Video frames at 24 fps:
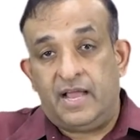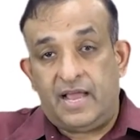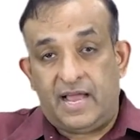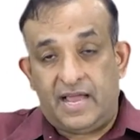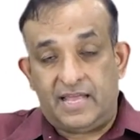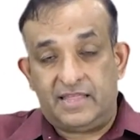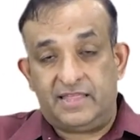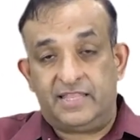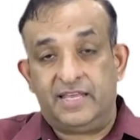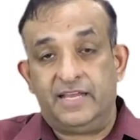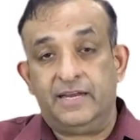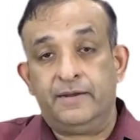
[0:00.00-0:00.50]

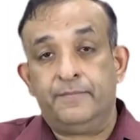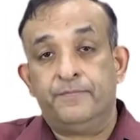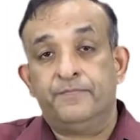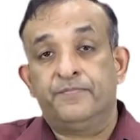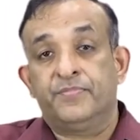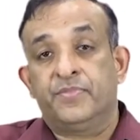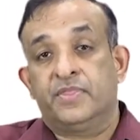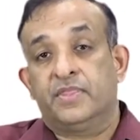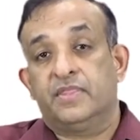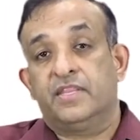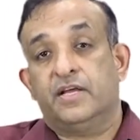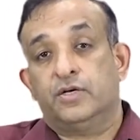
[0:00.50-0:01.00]
And then
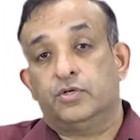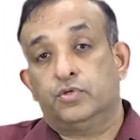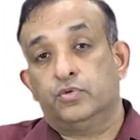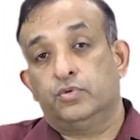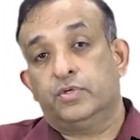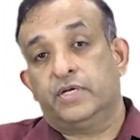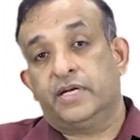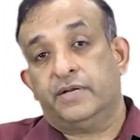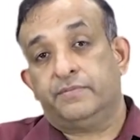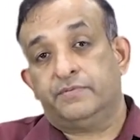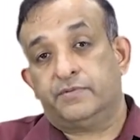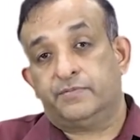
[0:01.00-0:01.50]
there are two
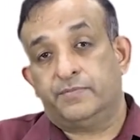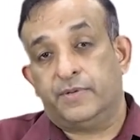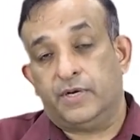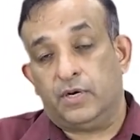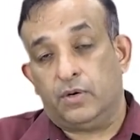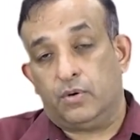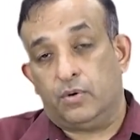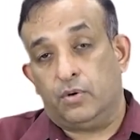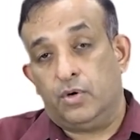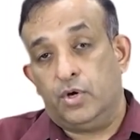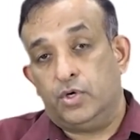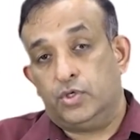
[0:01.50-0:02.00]
grips
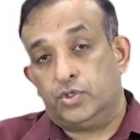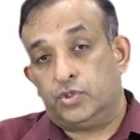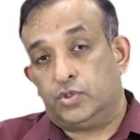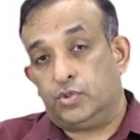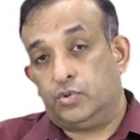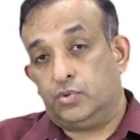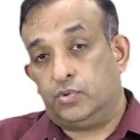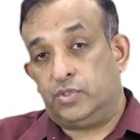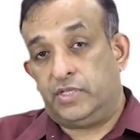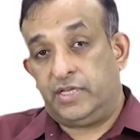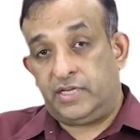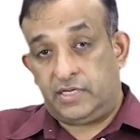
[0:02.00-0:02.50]
below.
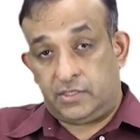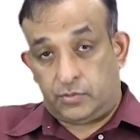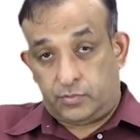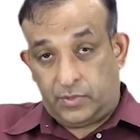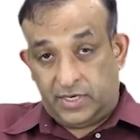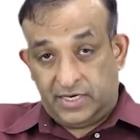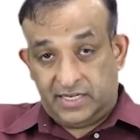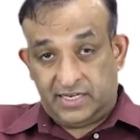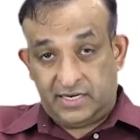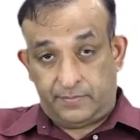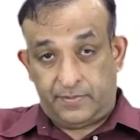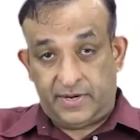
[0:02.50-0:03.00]
So there is
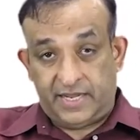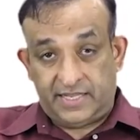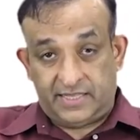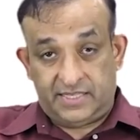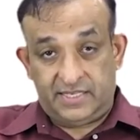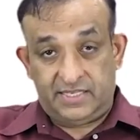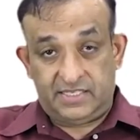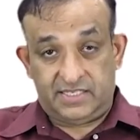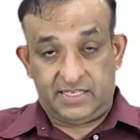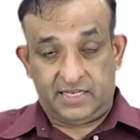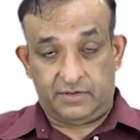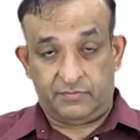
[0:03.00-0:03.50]
one grip like
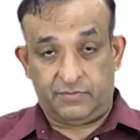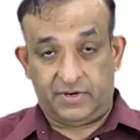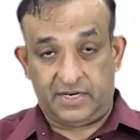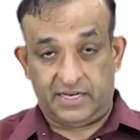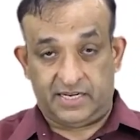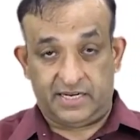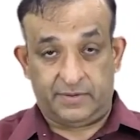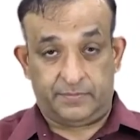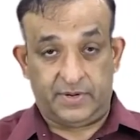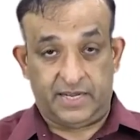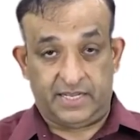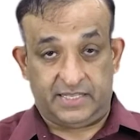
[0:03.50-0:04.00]
this and one
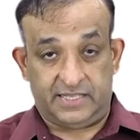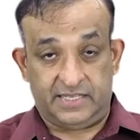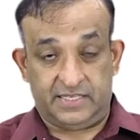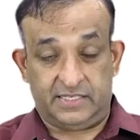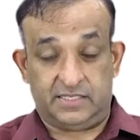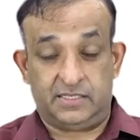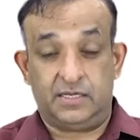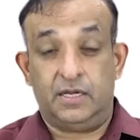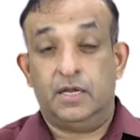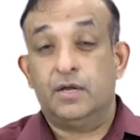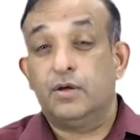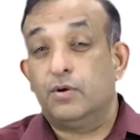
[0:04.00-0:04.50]
grip like
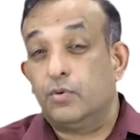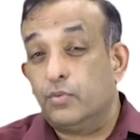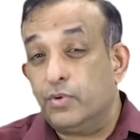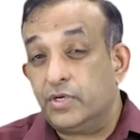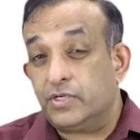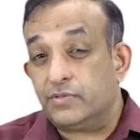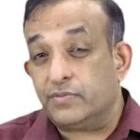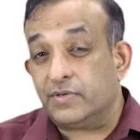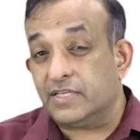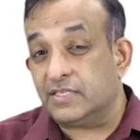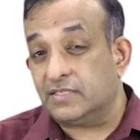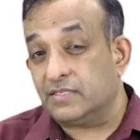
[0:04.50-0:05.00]
this. Which
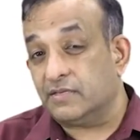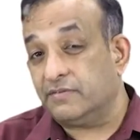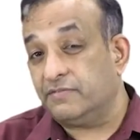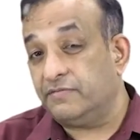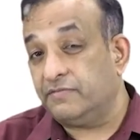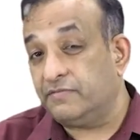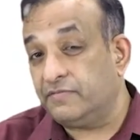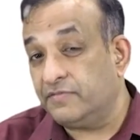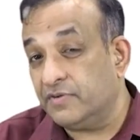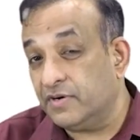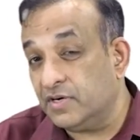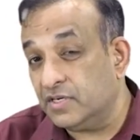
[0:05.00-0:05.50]
one is the
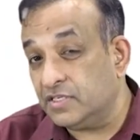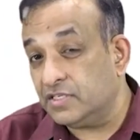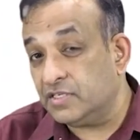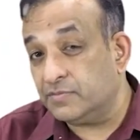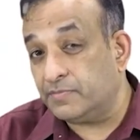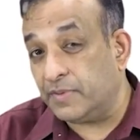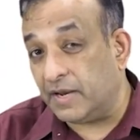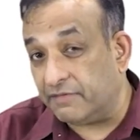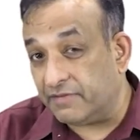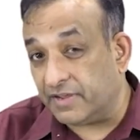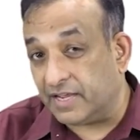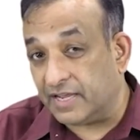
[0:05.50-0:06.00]
first
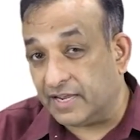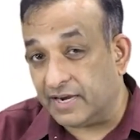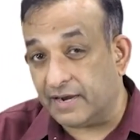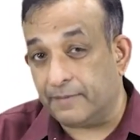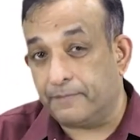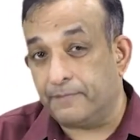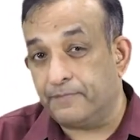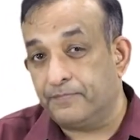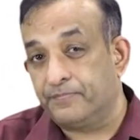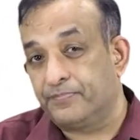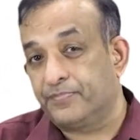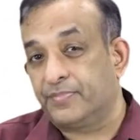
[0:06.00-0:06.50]
pelvic
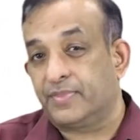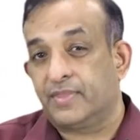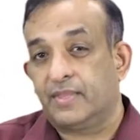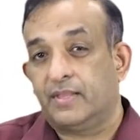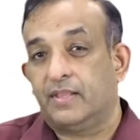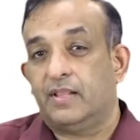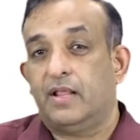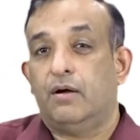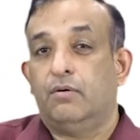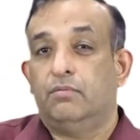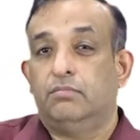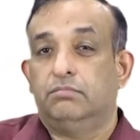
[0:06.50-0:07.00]
grip?
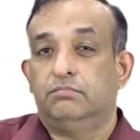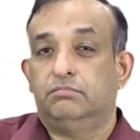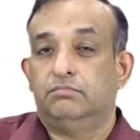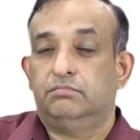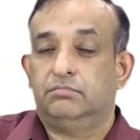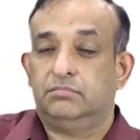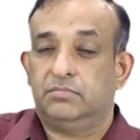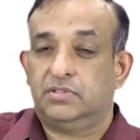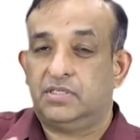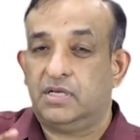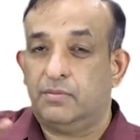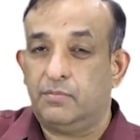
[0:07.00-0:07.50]
Now,
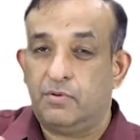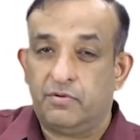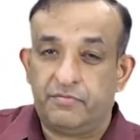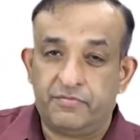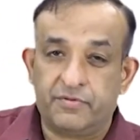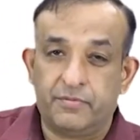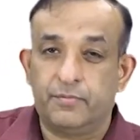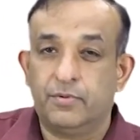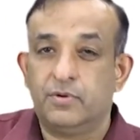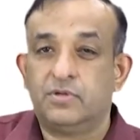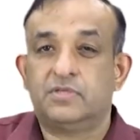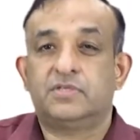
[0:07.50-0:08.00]
some of your
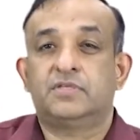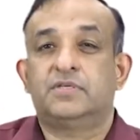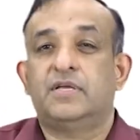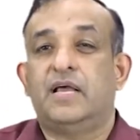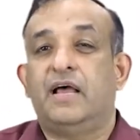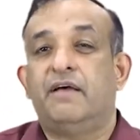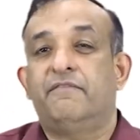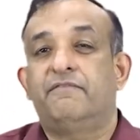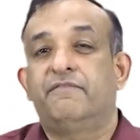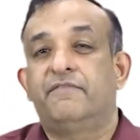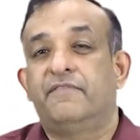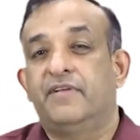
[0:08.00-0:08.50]
books
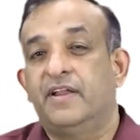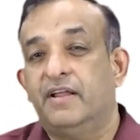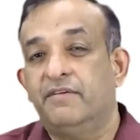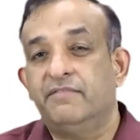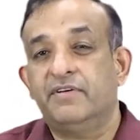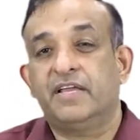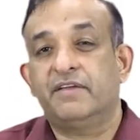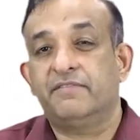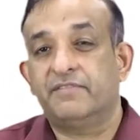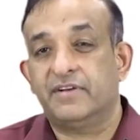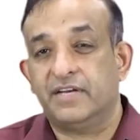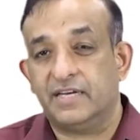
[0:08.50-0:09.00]
have never
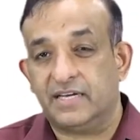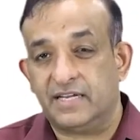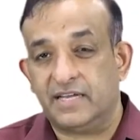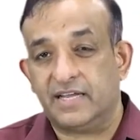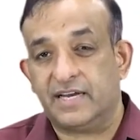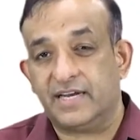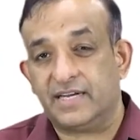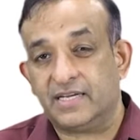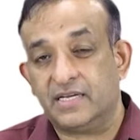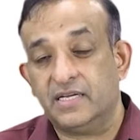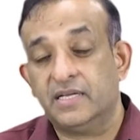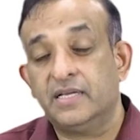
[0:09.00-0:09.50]
given it
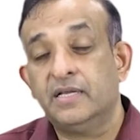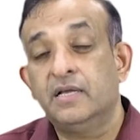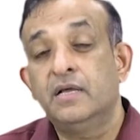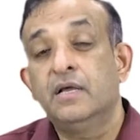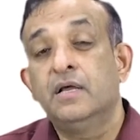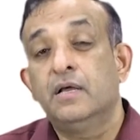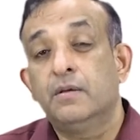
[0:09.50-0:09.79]
correctly.